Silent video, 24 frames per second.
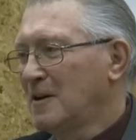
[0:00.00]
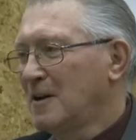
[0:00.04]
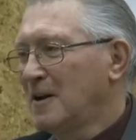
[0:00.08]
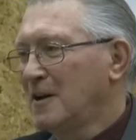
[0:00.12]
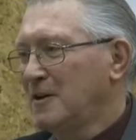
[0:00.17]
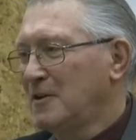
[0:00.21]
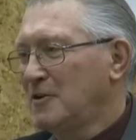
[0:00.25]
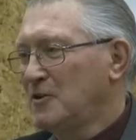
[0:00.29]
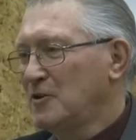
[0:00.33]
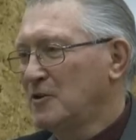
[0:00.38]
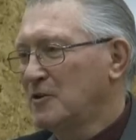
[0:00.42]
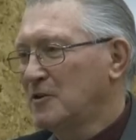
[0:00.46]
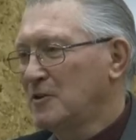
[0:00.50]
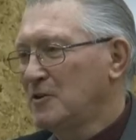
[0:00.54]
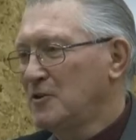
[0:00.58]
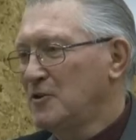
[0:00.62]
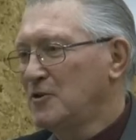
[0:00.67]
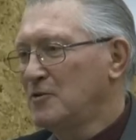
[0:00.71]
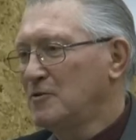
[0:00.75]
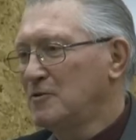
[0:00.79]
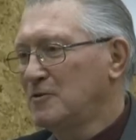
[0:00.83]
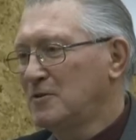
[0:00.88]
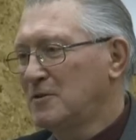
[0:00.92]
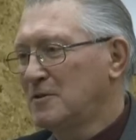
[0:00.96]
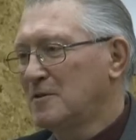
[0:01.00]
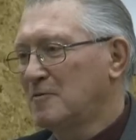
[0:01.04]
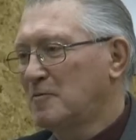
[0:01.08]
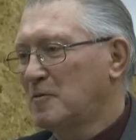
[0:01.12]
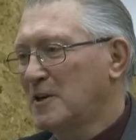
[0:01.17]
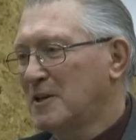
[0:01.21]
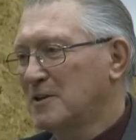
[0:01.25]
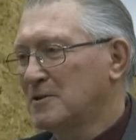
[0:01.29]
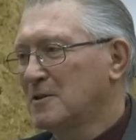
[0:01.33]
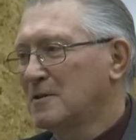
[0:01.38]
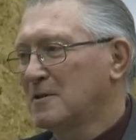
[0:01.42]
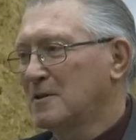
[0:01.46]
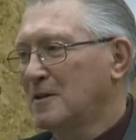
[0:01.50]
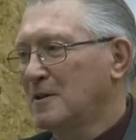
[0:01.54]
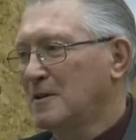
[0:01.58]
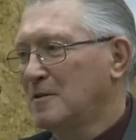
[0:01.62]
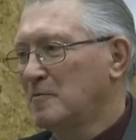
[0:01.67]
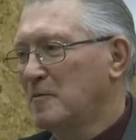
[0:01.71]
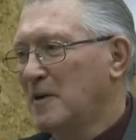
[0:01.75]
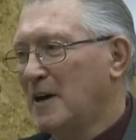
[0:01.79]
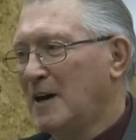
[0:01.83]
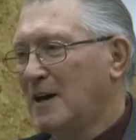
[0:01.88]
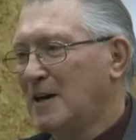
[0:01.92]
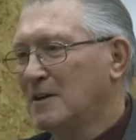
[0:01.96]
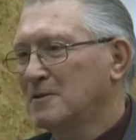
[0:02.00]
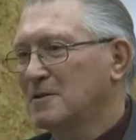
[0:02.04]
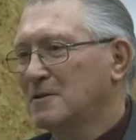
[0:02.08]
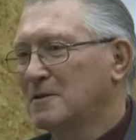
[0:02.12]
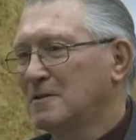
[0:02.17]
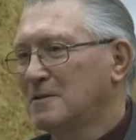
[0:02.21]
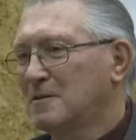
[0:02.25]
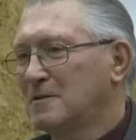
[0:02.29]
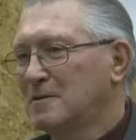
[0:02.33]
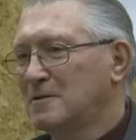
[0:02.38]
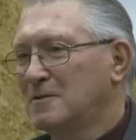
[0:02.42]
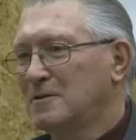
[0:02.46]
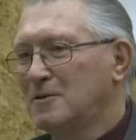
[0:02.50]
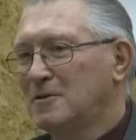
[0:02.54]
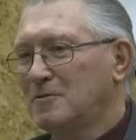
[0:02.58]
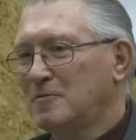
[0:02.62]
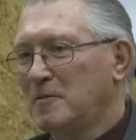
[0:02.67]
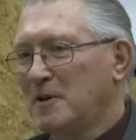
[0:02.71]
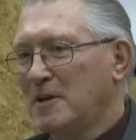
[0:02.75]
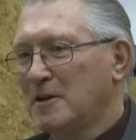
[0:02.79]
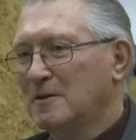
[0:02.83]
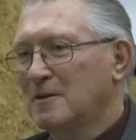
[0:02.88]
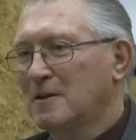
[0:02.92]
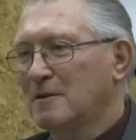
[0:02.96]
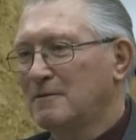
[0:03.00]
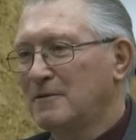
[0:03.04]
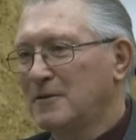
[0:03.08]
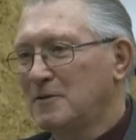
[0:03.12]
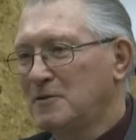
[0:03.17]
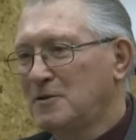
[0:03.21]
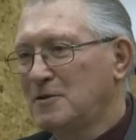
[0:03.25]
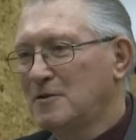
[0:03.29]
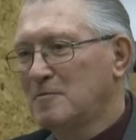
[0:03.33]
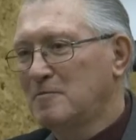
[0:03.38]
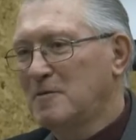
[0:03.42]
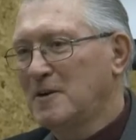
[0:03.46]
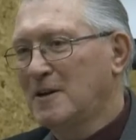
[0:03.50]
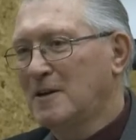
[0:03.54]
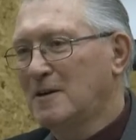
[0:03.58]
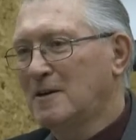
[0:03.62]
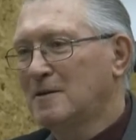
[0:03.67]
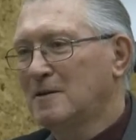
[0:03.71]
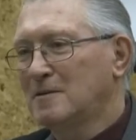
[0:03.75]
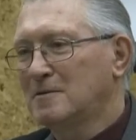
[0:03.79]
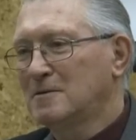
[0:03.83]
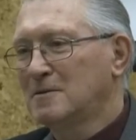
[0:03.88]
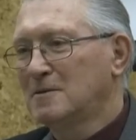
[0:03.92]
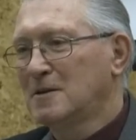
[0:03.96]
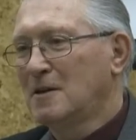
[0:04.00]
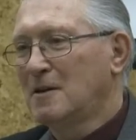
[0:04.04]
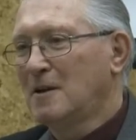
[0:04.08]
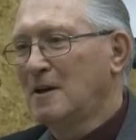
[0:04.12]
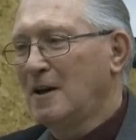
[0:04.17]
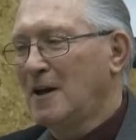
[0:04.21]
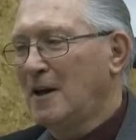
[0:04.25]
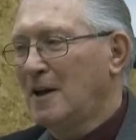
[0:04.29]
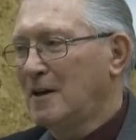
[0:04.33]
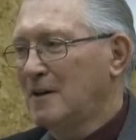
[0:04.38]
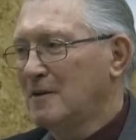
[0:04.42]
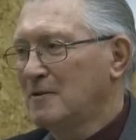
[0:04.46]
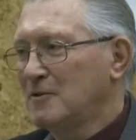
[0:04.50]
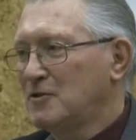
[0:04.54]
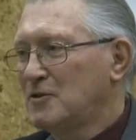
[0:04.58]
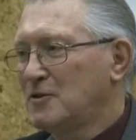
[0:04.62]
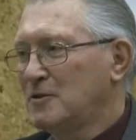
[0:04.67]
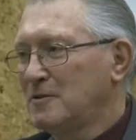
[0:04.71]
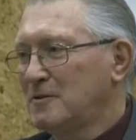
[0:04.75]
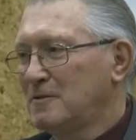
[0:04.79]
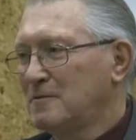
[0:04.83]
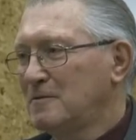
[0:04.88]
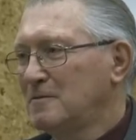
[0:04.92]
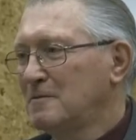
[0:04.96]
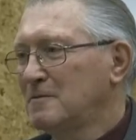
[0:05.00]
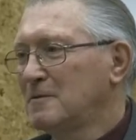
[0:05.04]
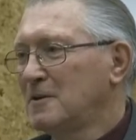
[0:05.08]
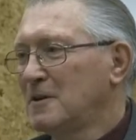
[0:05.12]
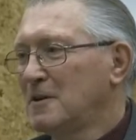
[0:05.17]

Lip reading: And you can use the present and past to make the future better and to